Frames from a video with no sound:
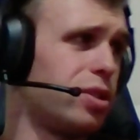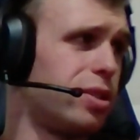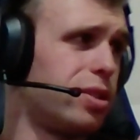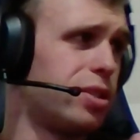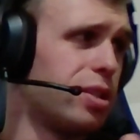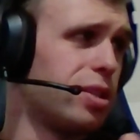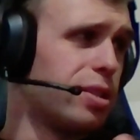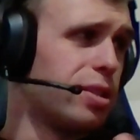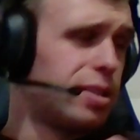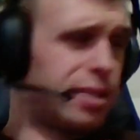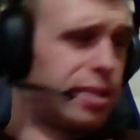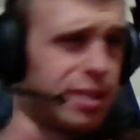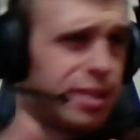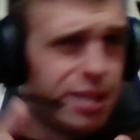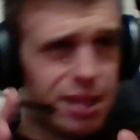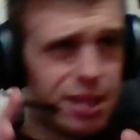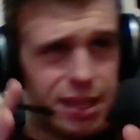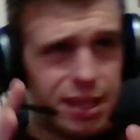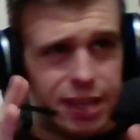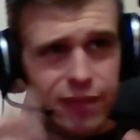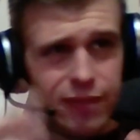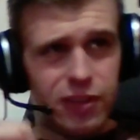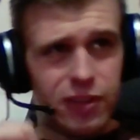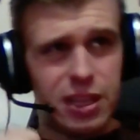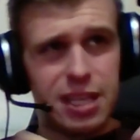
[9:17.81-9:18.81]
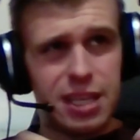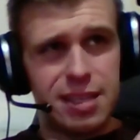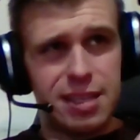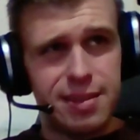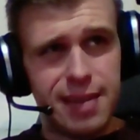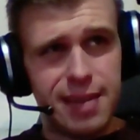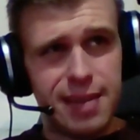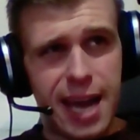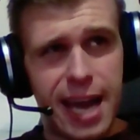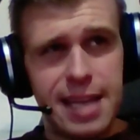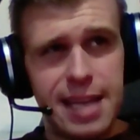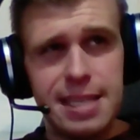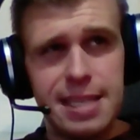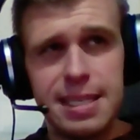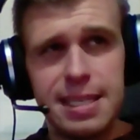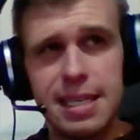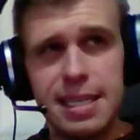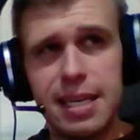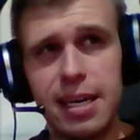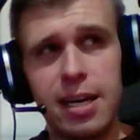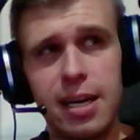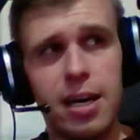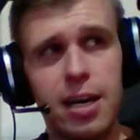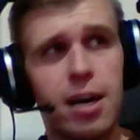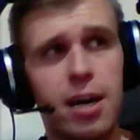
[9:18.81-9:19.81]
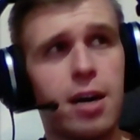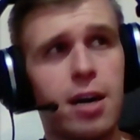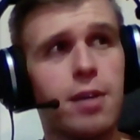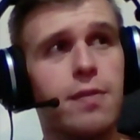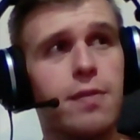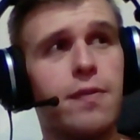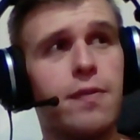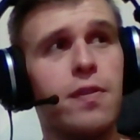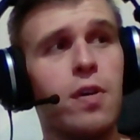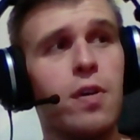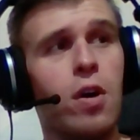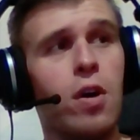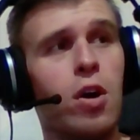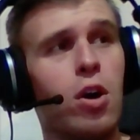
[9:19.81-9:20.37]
to to live in this idea of.